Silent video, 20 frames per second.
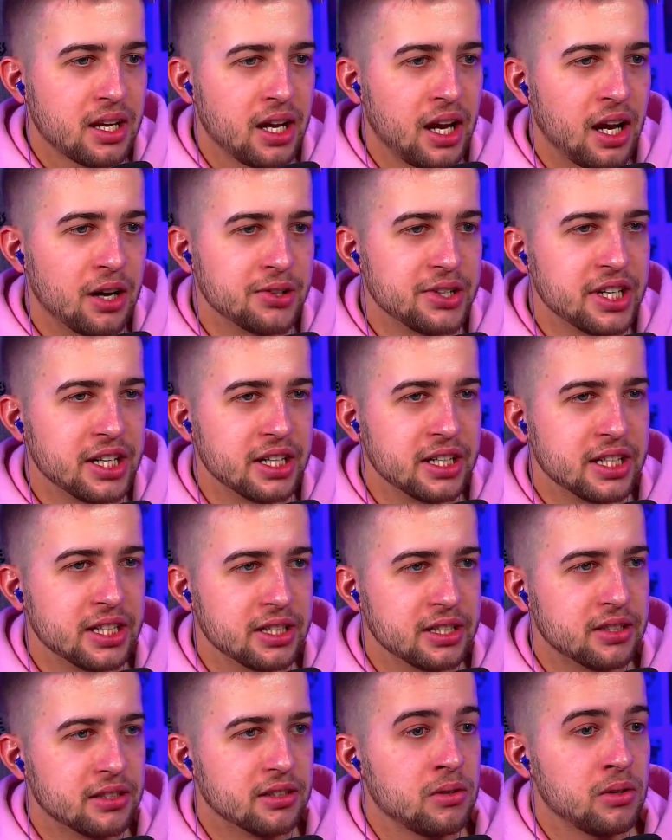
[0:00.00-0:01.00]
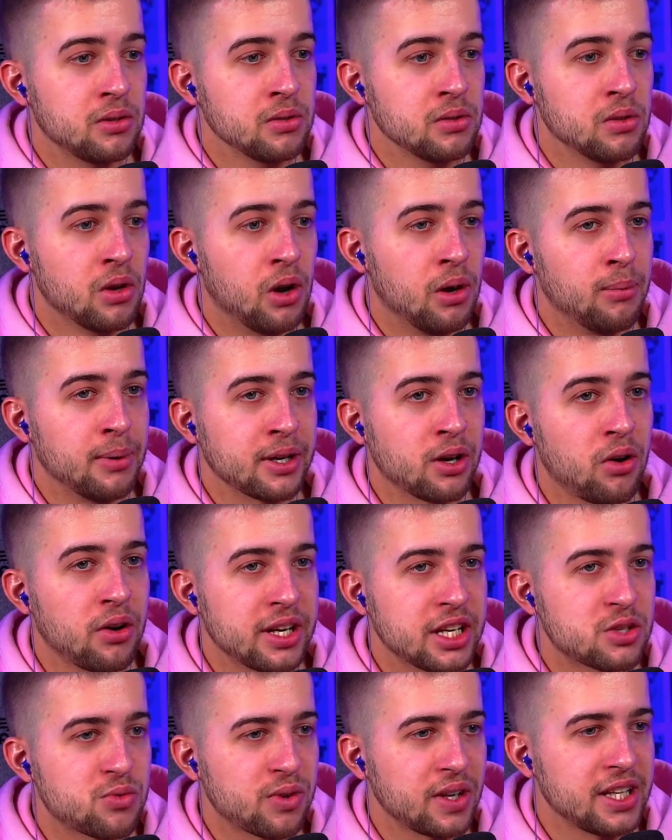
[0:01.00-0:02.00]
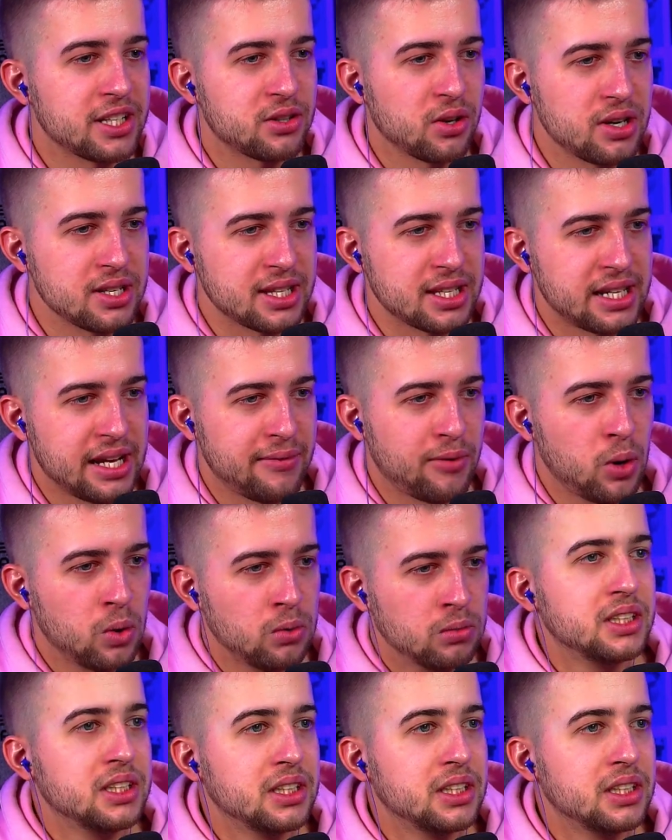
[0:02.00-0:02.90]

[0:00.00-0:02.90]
How dare he? Oh my god, he's really turning to the devil.